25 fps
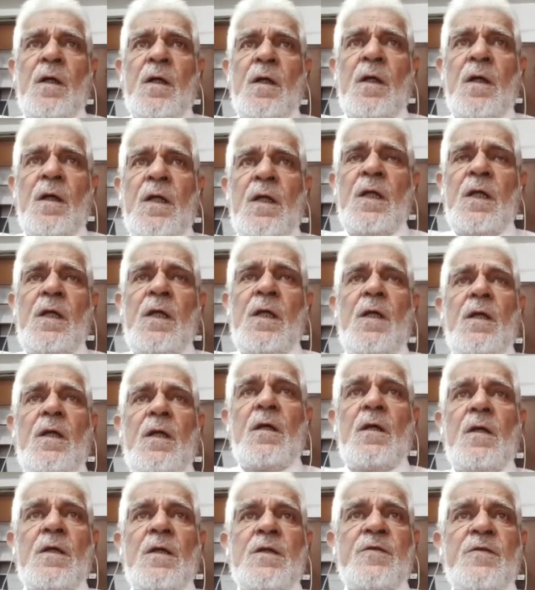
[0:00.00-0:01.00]
he
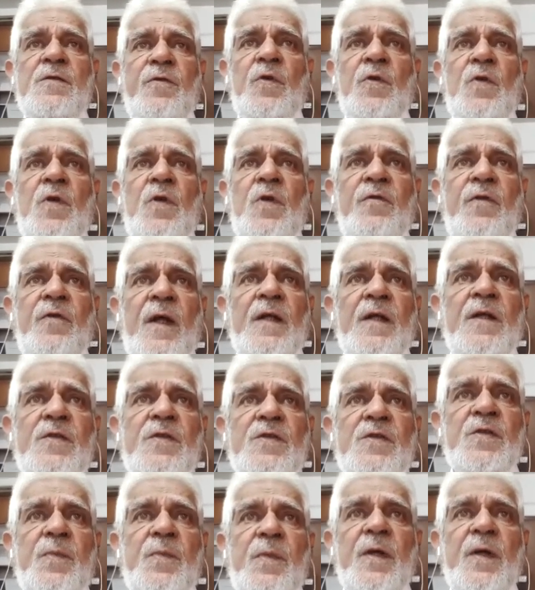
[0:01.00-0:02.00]
is full of
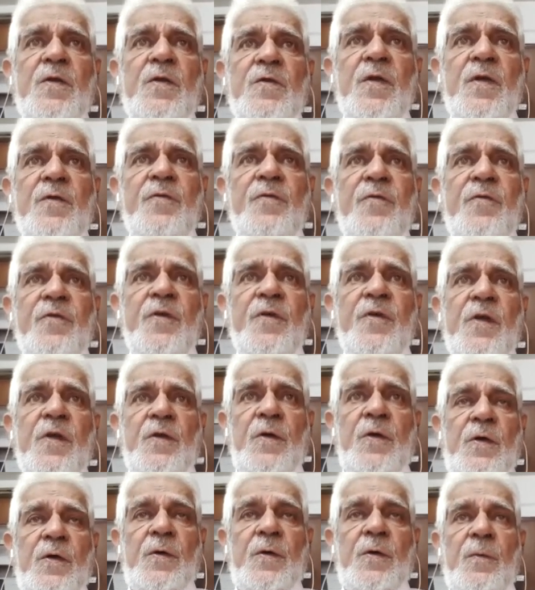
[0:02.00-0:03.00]
anticipatory fear.
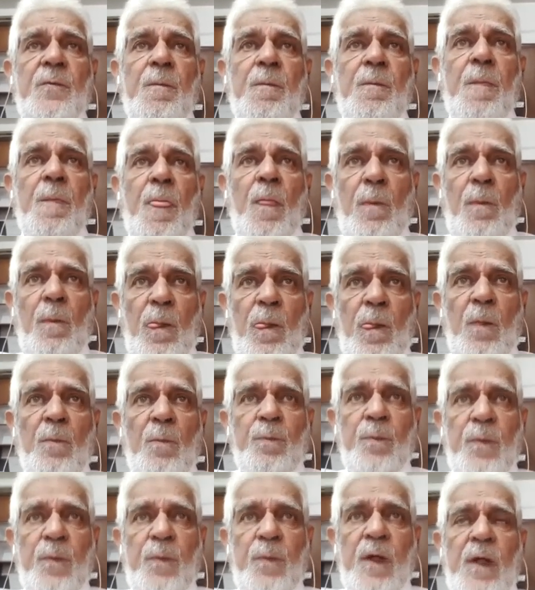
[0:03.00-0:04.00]

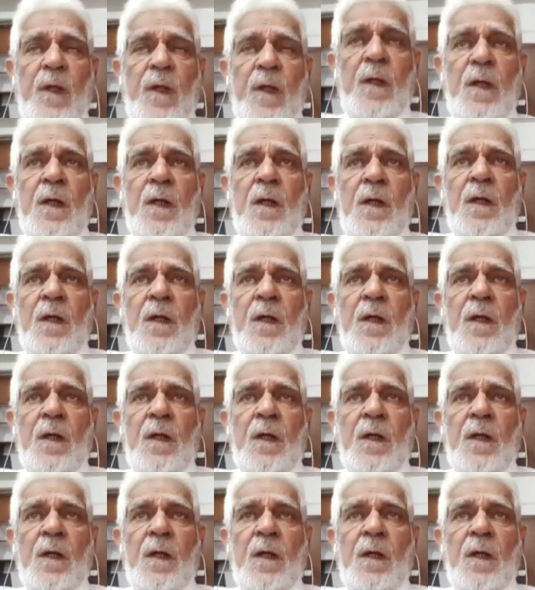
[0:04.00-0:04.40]
Okay?